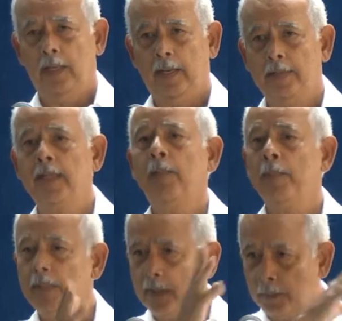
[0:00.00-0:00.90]
as
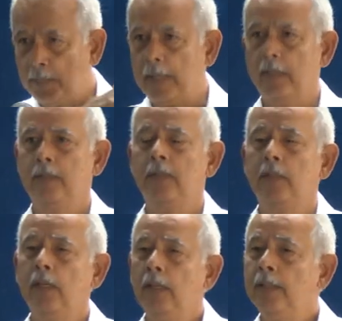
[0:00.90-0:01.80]
happened in the past,
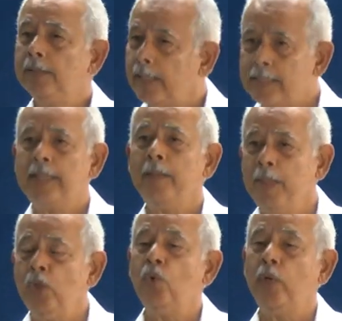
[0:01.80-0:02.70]
just let
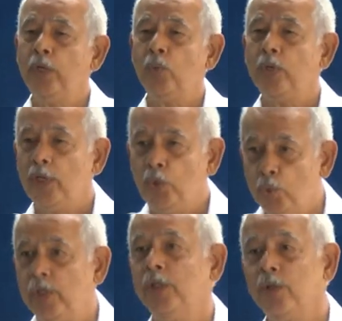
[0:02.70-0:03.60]
me know when you want the
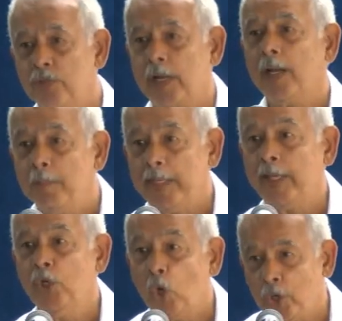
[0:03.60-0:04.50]
union to start
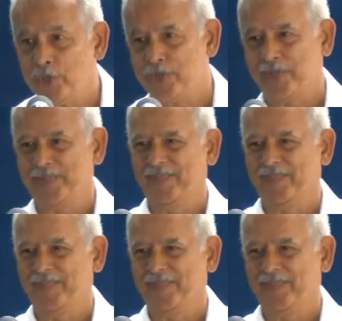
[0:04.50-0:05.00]
making noise.